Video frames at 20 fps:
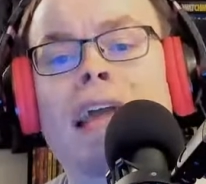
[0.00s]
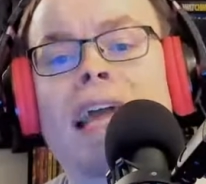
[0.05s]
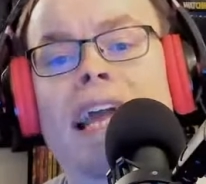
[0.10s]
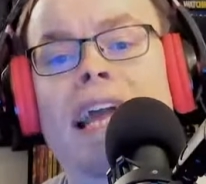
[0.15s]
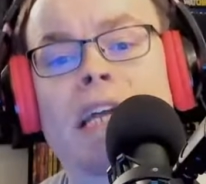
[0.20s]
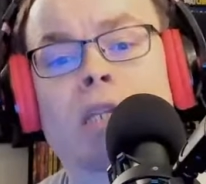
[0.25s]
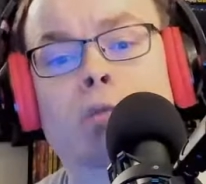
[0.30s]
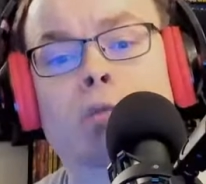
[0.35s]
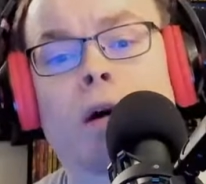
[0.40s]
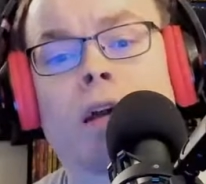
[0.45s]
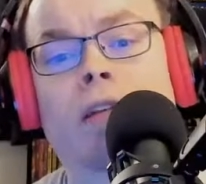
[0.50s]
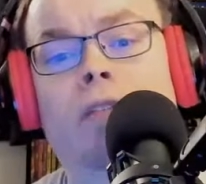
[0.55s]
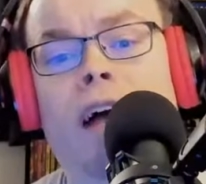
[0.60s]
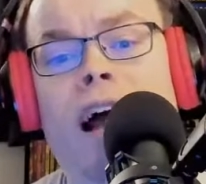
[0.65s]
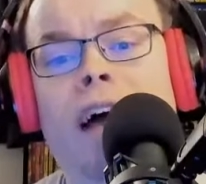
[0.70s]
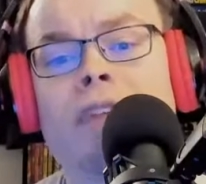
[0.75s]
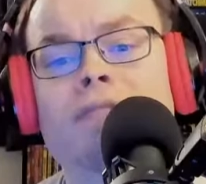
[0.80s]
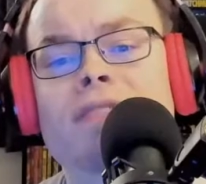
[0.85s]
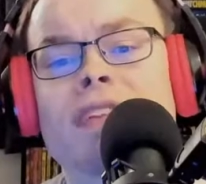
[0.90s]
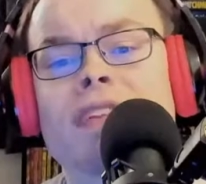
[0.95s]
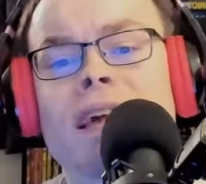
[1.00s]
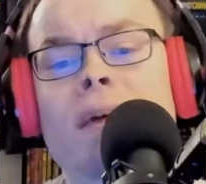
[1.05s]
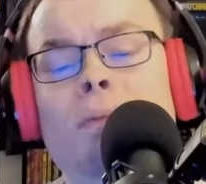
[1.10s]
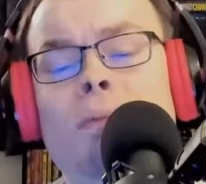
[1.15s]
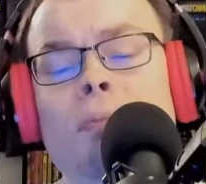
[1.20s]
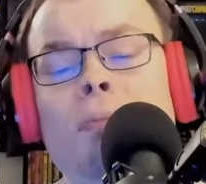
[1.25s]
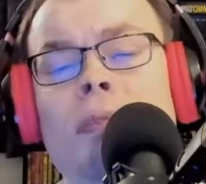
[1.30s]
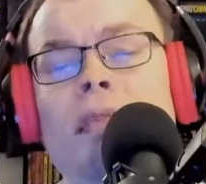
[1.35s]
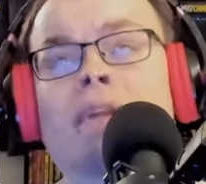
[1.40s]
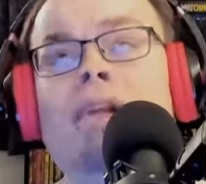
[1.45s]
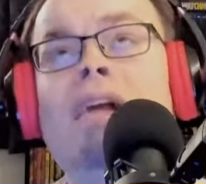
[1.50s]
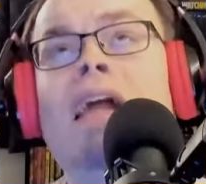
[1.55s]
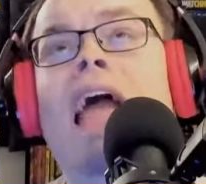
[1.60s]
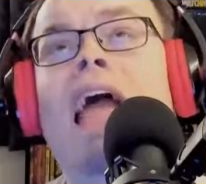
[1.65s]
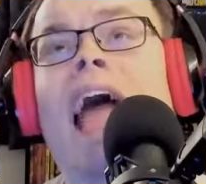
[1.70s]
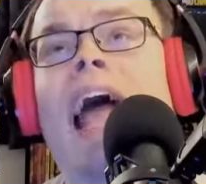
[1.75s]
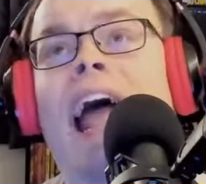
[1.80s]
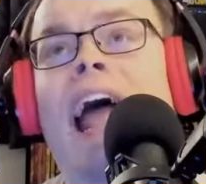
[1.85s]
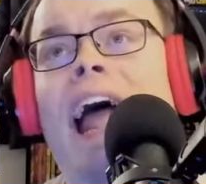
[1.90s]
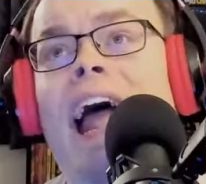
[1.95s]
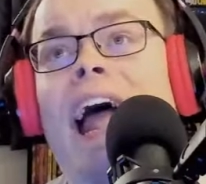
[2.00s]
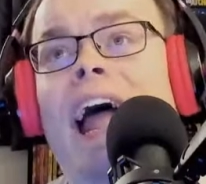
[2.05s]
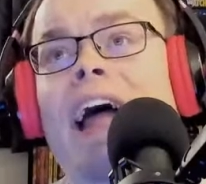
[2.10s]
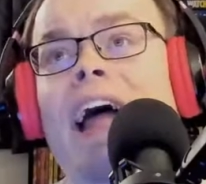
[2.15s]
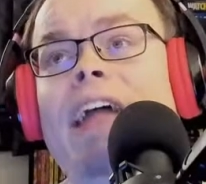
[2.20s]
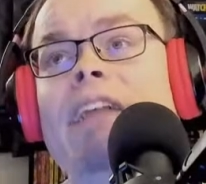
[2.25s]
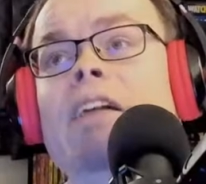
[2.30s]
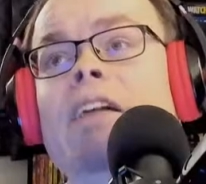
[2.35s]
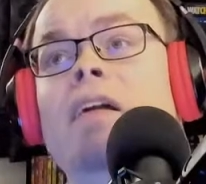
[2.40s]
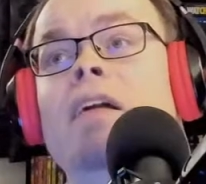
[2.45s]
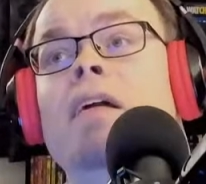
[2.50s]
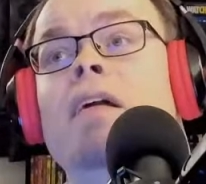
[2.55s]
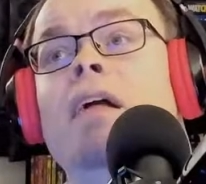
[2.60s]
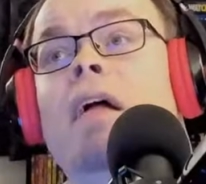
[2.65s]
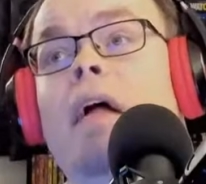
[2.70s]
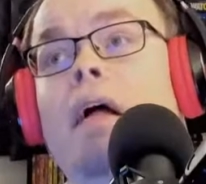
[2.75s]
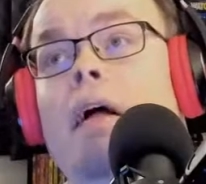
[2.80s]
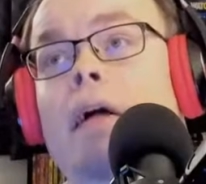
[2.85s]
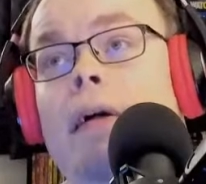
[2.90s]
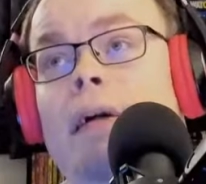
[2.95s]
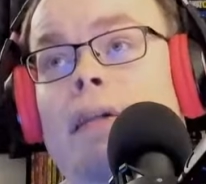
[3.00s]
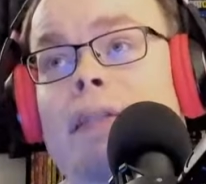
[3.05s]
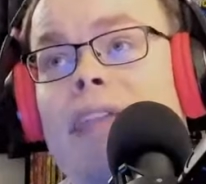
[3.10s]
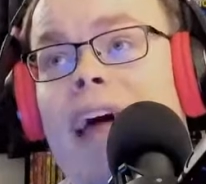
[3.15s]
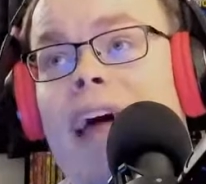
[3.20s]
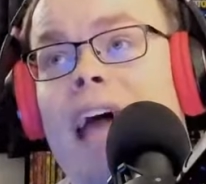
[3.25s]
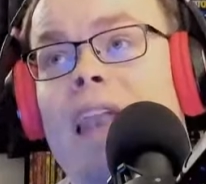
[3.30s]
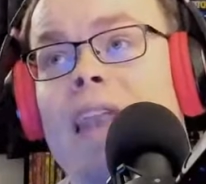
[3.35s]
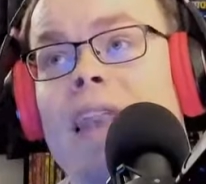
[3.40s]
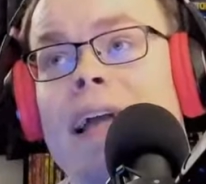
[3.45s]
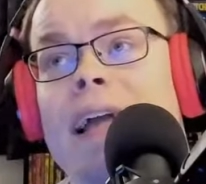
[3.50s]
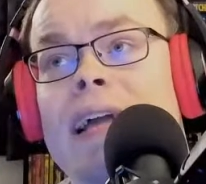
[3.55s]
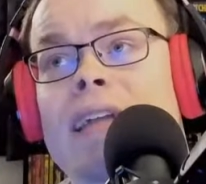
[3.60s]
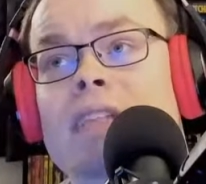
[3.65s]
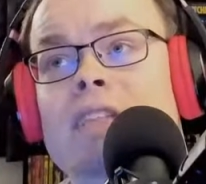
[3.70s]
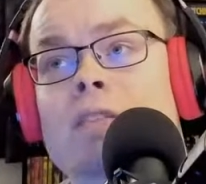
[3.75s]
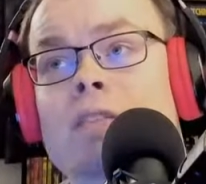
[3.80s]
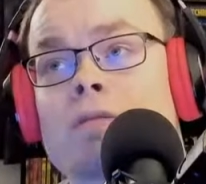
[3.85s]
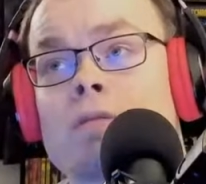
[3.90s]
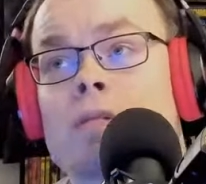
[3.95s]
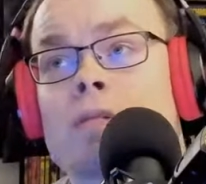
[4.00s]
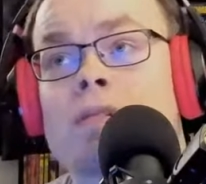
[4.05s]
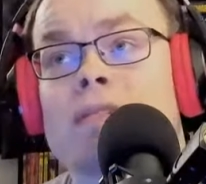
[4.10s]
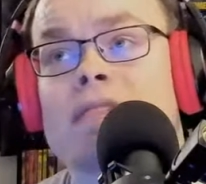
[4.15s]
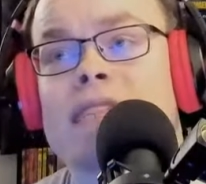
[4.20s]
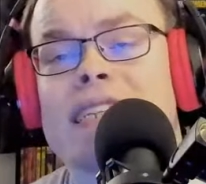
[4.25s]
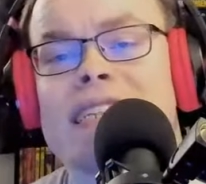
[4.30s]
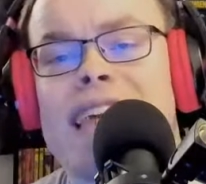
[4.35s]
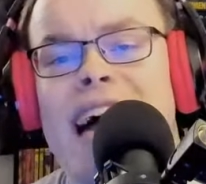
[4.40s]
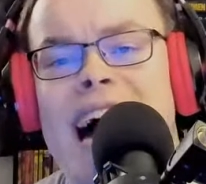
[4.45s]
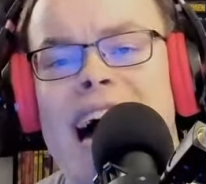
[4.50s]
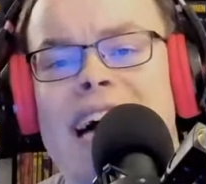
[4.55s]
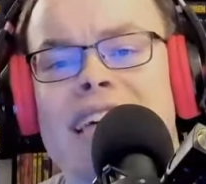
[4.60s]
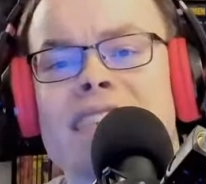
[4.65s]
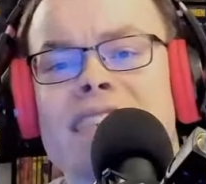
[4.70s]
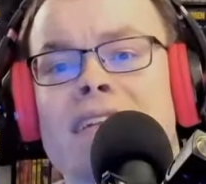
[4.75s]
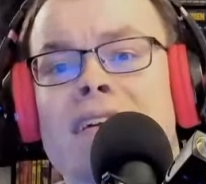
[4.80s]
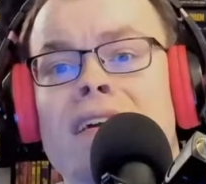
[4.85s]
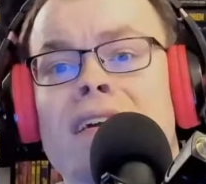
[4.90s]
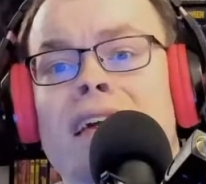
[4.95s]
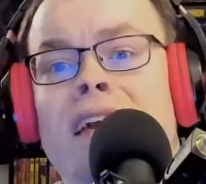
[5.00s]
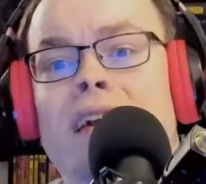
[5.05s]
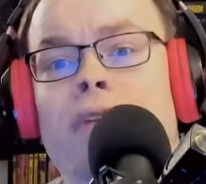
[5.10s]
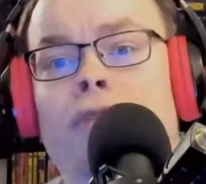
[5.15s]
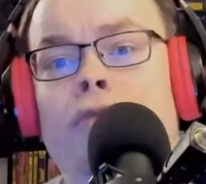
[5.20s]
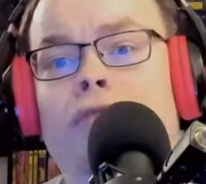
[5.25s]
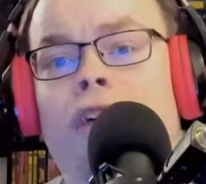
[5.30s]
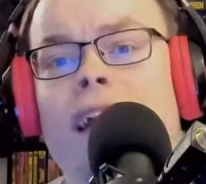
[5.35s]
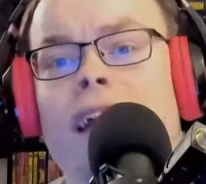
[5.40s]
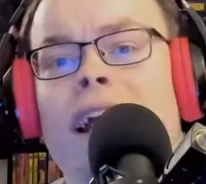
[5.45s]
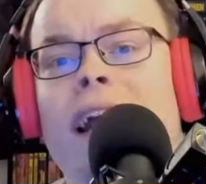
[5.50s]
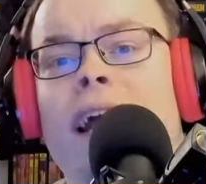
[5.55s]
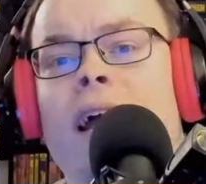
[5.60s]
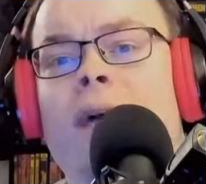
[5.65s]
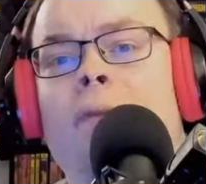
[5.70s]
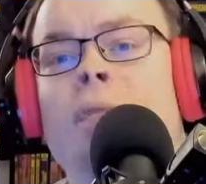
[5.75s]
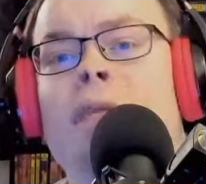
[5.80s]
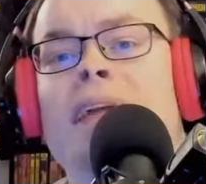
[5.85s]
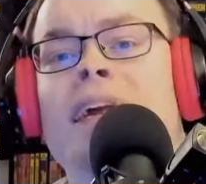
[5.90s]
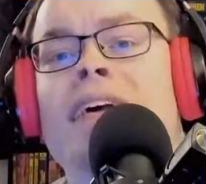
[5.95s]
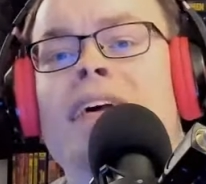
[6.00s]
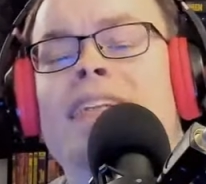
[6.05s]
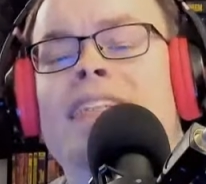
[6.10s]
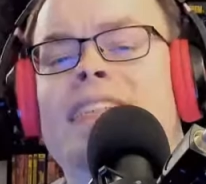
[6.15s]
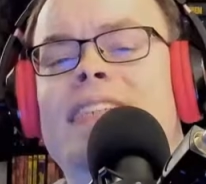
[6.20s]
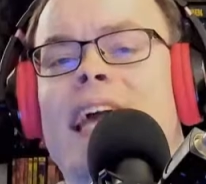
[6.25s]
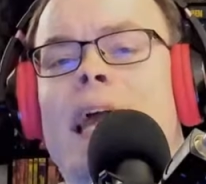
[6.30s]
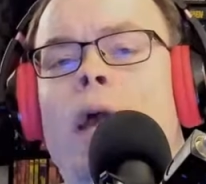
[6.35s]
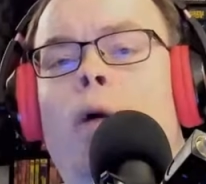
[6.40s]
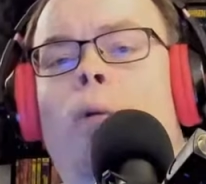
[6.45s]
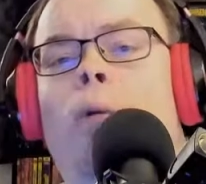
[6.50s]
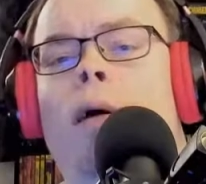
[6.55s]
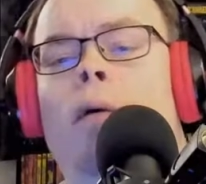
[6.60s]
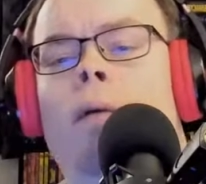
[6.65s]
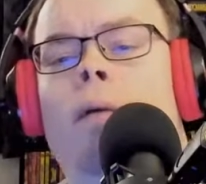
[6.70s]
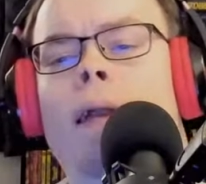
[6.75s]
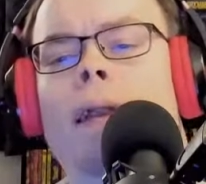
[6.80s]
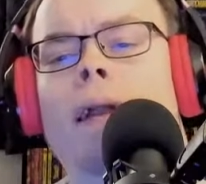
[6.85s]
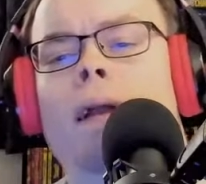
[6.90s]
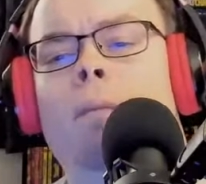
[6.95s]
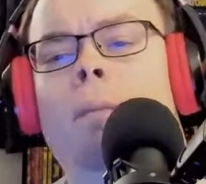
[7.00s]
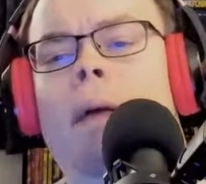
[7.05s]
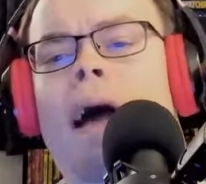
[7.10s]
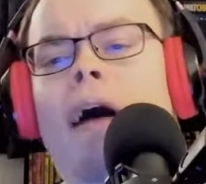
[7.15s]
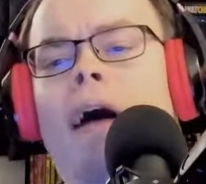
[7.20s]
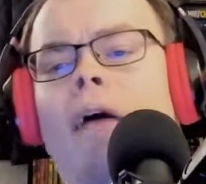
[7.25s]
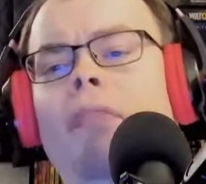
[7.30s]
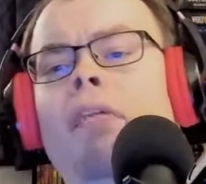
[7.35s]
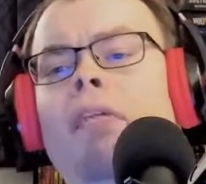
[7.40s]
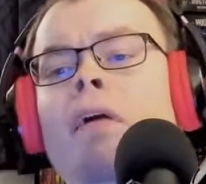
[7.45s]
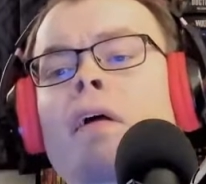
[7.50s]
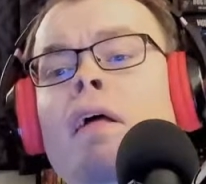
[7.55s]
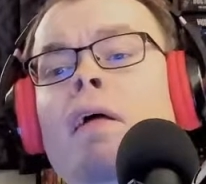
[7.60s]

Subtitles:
It's what drives him, and that leads to Taz confronting him, saying, "Quit running your mouth."